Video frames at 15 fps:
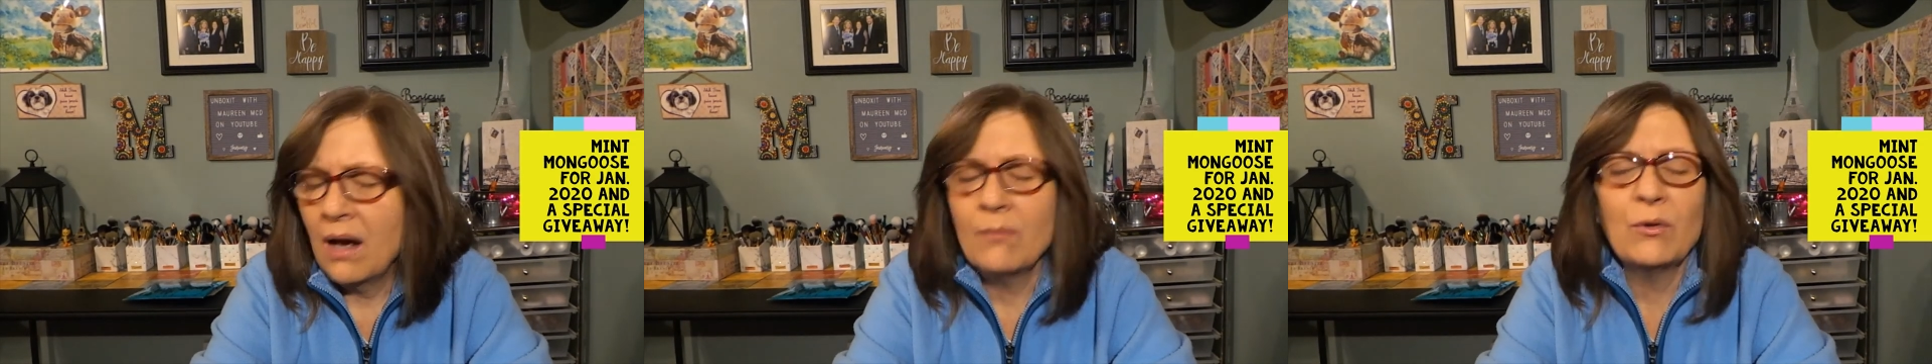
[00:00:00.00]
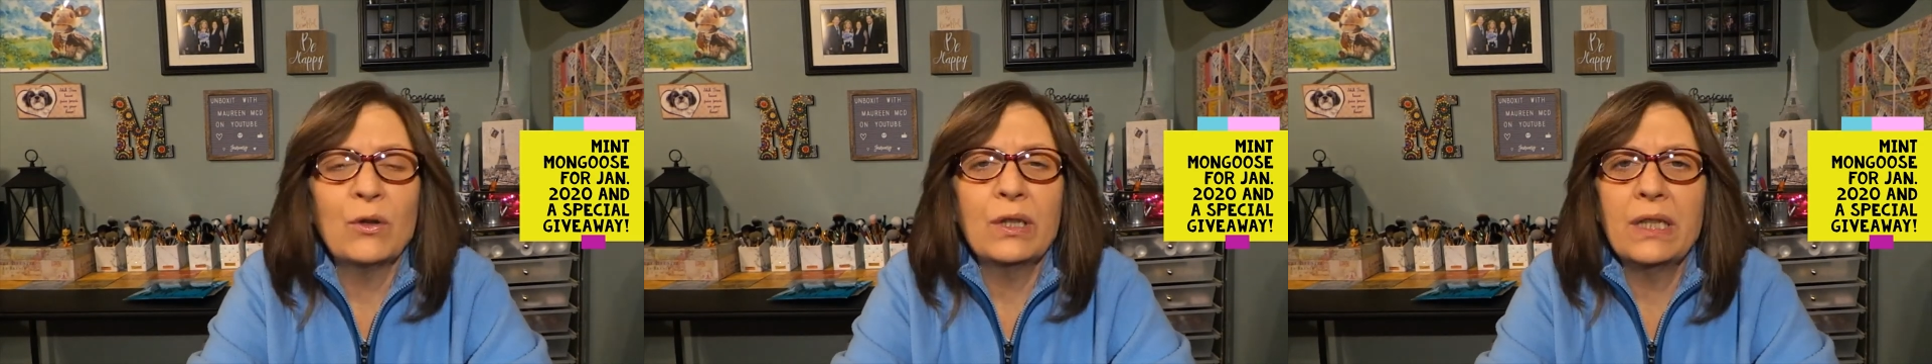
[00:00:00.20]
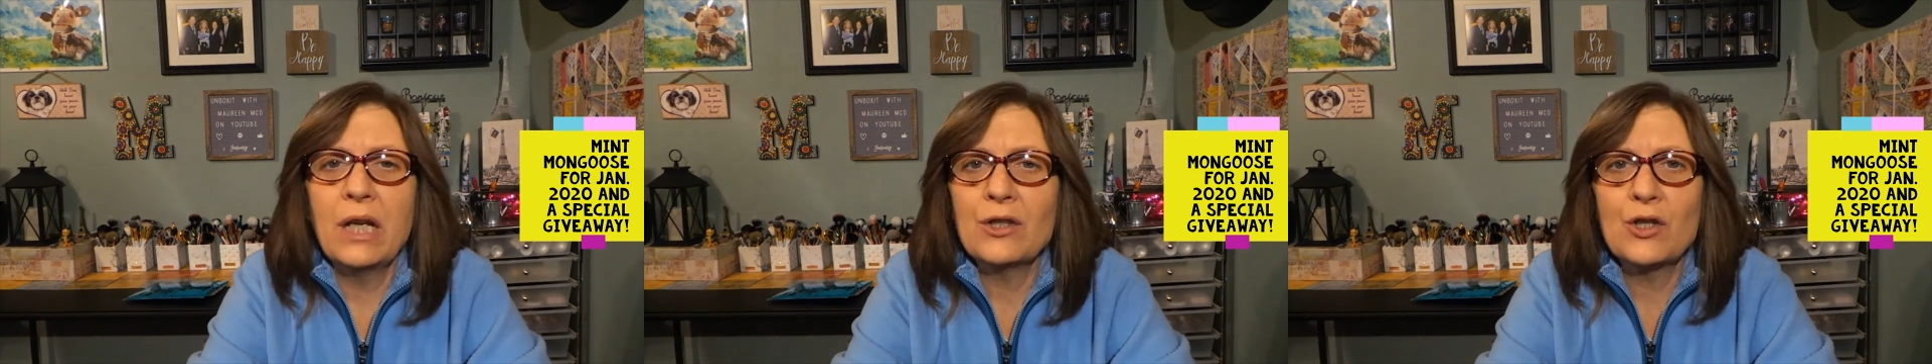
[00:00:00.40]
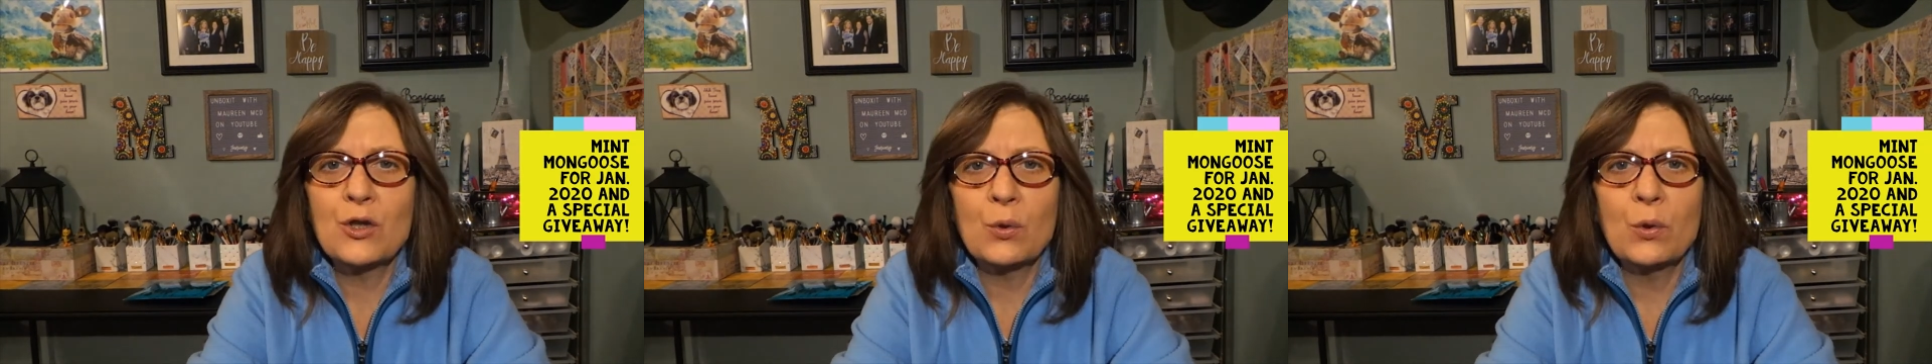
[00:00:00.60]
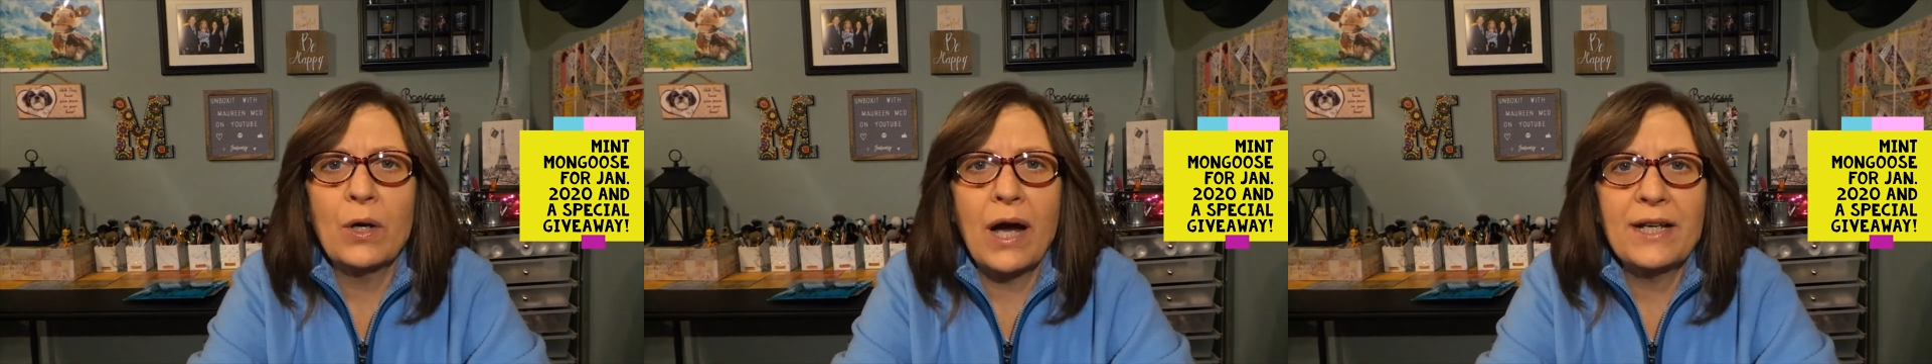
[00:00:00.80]
I'm really not
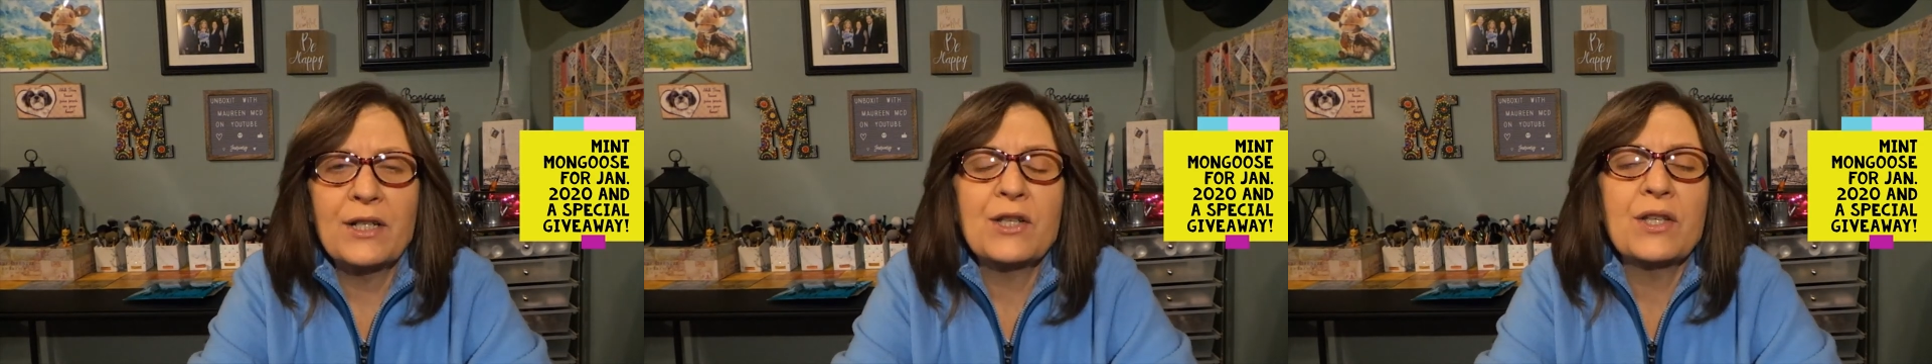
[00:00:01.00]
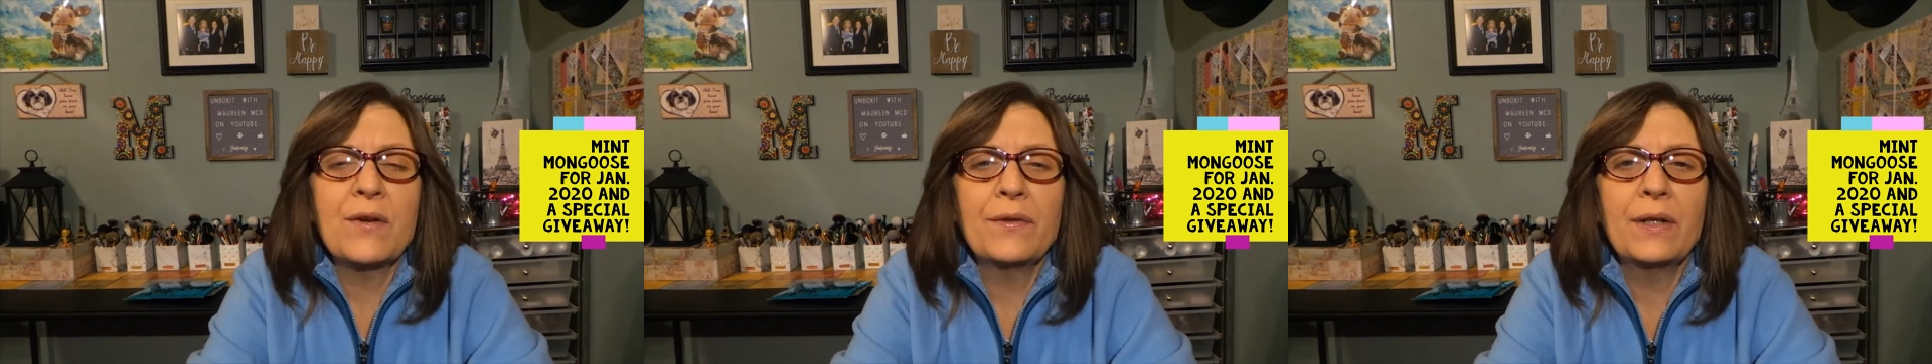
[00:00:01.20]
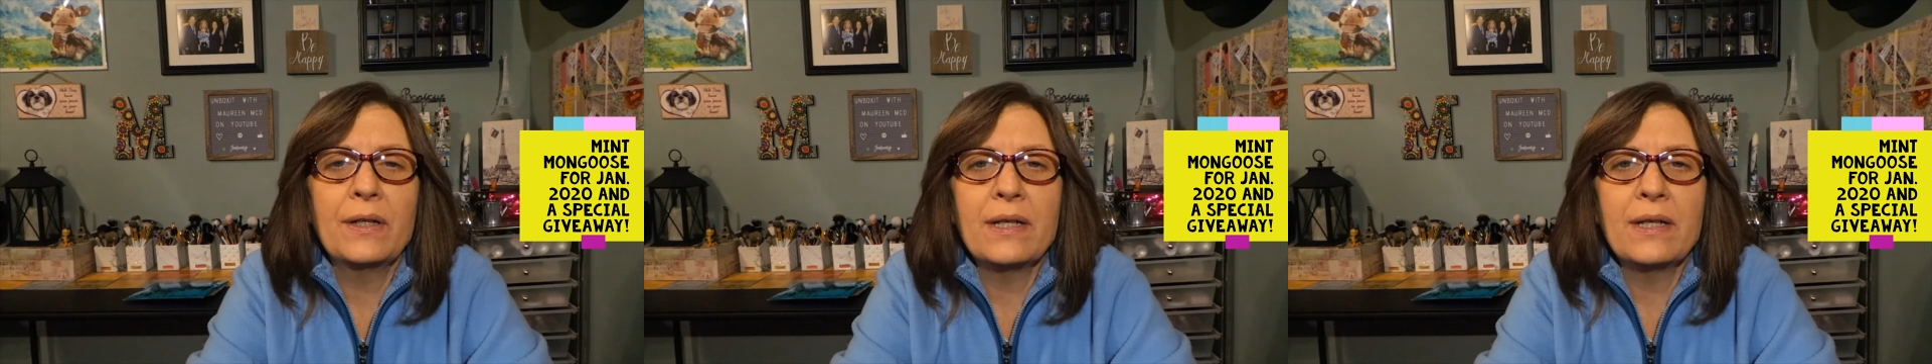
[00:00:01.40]
sure. I just know that